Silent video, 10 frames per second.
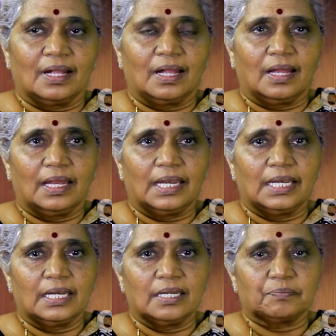
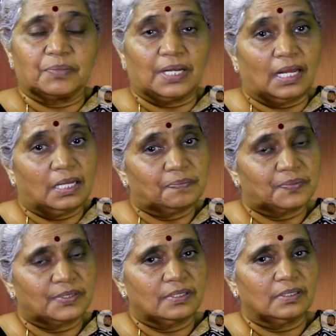And
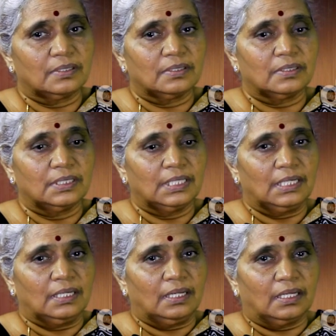perhaps the
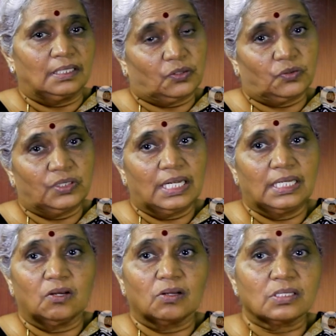
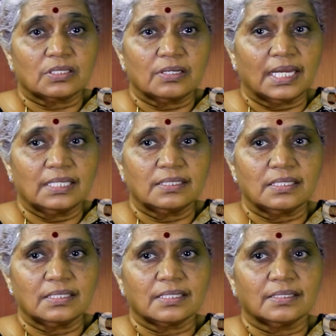Kundalini also
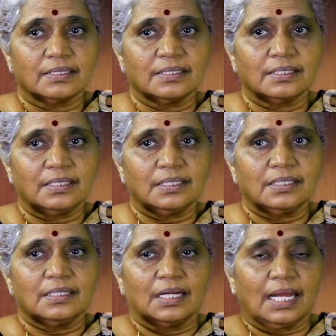rises.
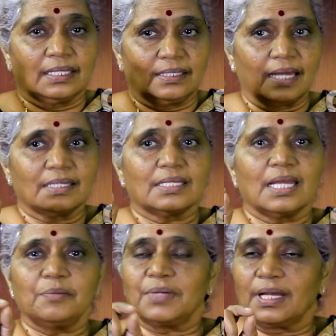At that
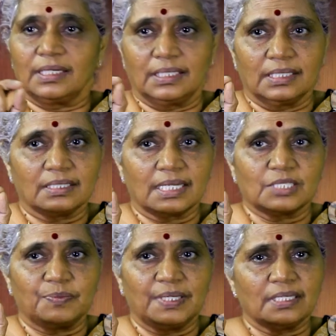time, I didn't
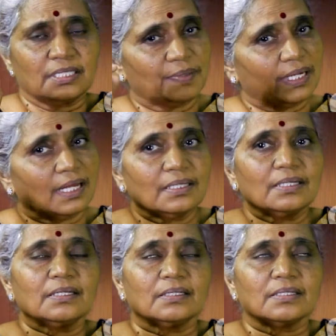experience,
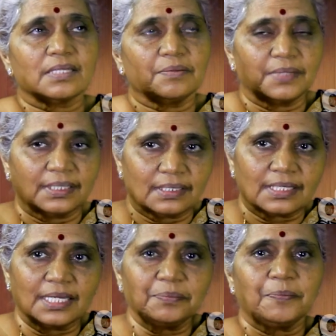but some other
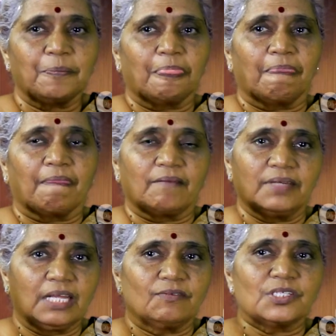time, when
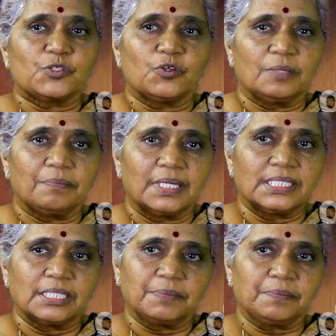I was doing my
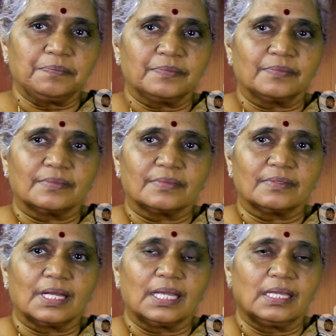japam,
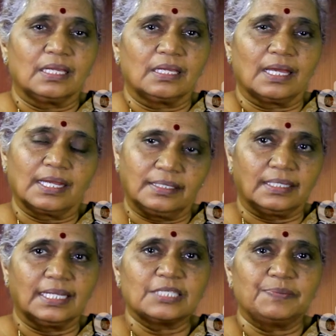I had that
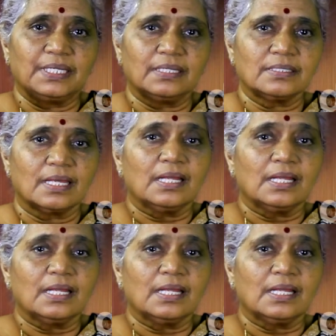experience.